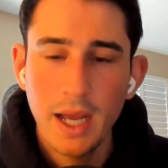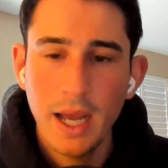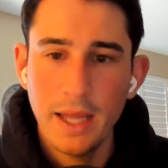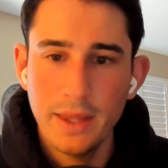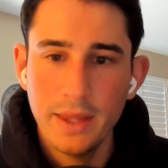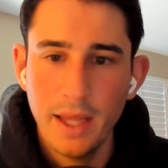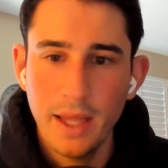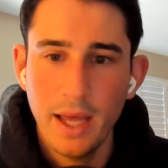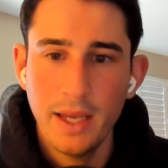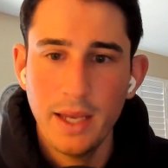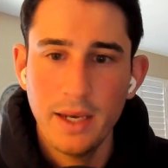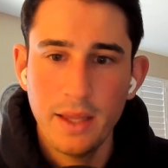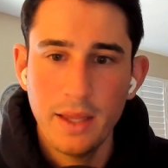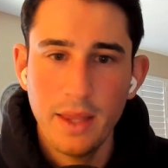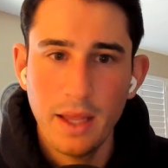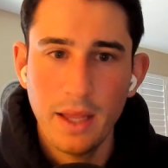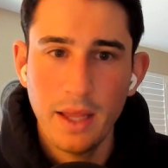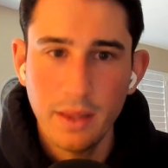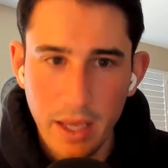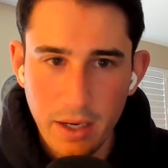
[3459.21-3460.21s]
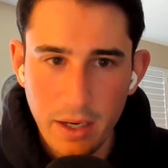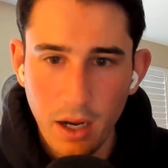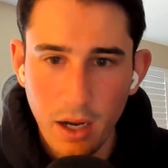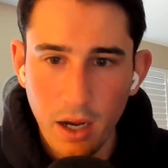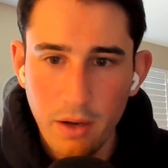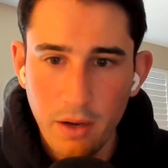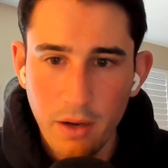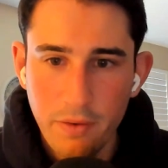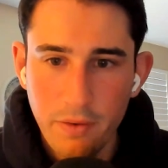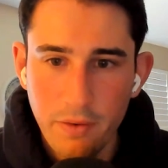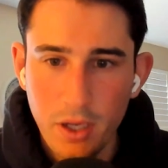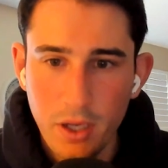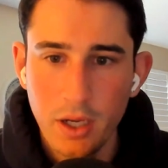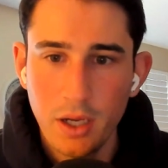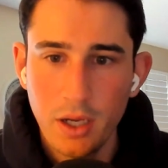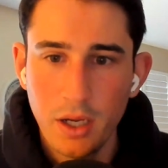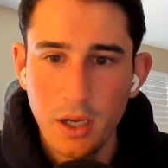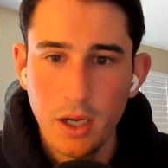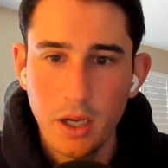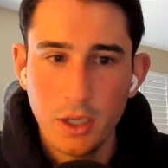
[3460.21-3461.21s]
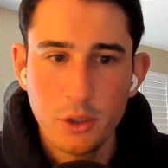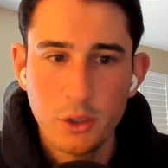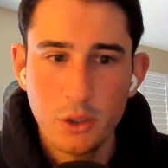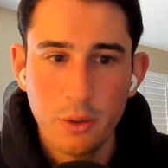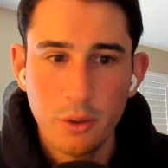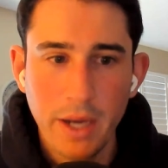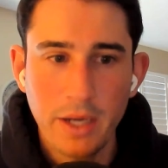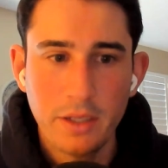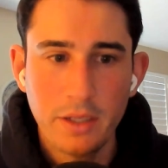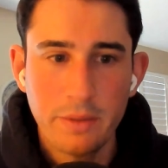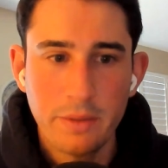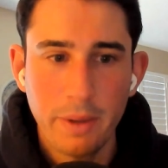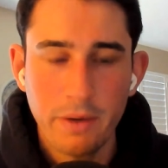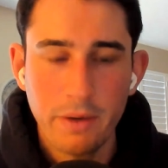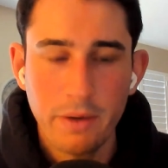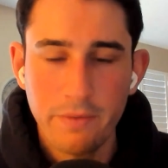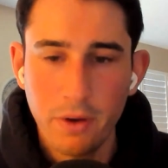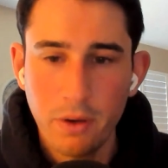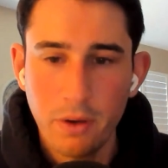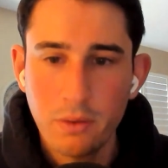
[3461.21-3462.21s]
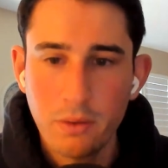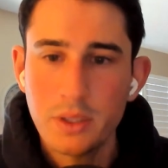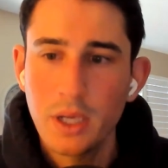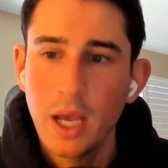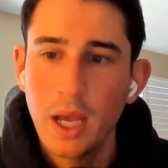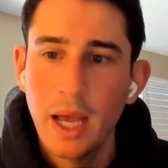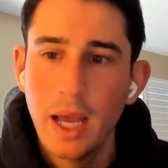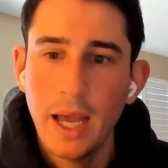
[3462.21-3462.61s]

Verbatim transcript: and then they laid off a tremendous amount of folks